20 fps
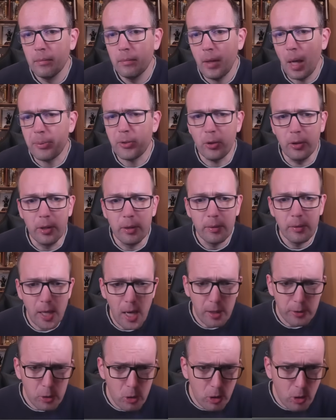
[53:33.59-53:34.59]
I'm sorry,
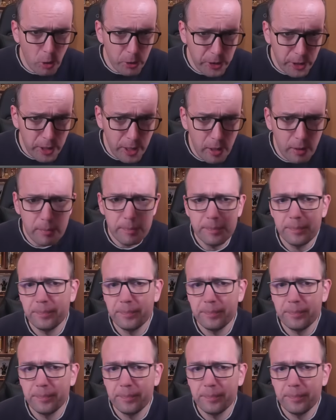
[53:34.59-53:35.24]
yeah, you go here.